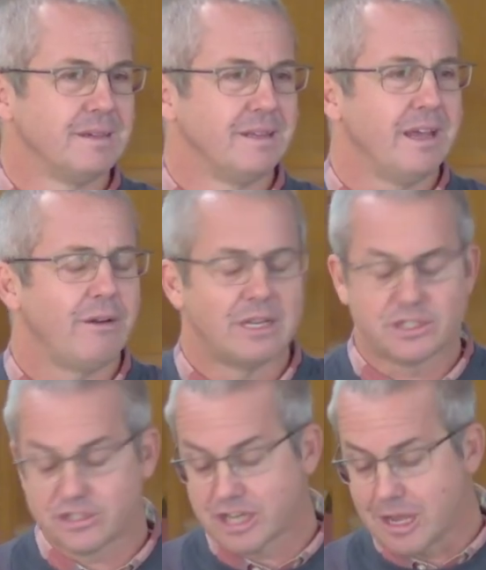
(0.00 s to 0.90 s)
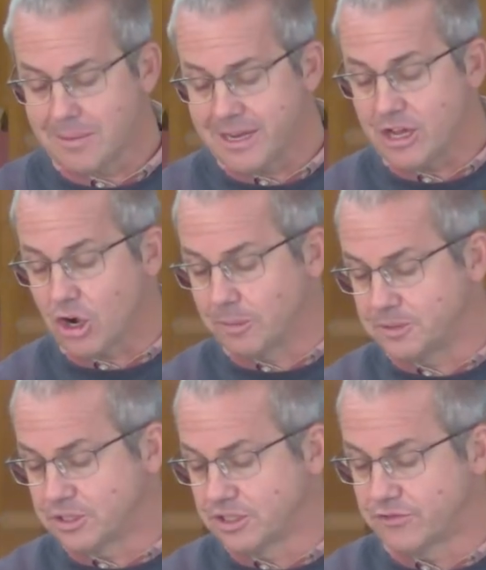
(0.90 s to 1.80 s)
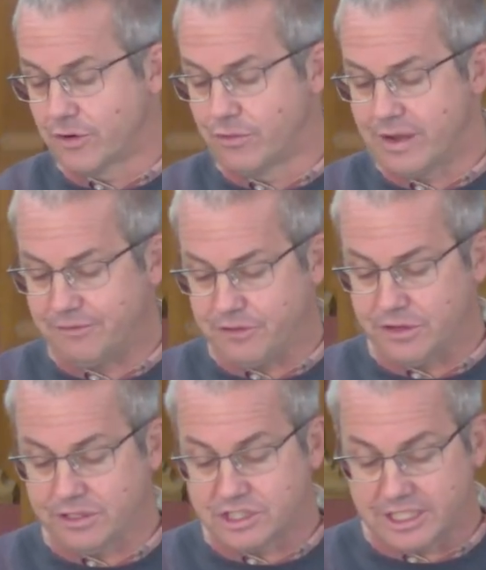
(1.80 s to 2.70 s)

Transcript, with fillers: There are so many options for refuge